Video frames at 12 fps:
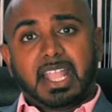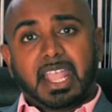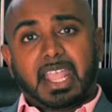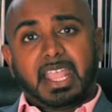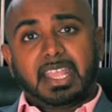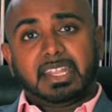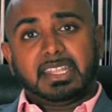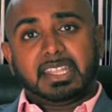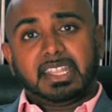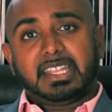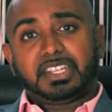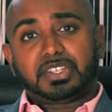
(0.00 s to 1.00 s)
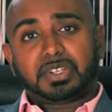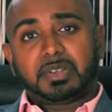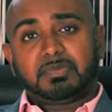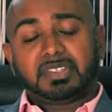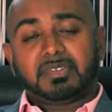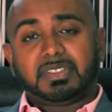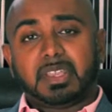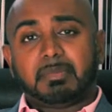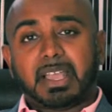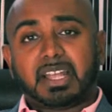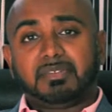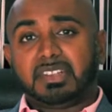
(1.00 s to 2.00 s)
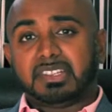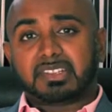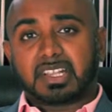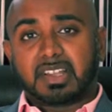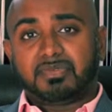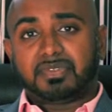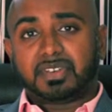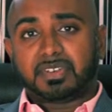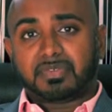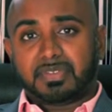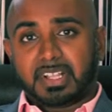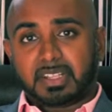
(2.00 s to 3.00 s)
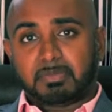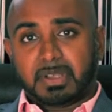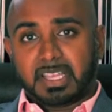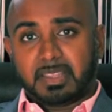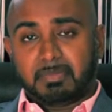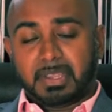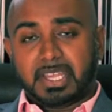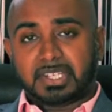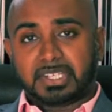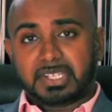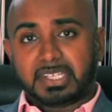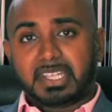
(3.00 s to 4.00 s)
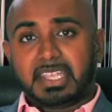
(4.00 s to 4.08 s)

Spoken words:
and in terms of the amount of discomfort felt by the patient,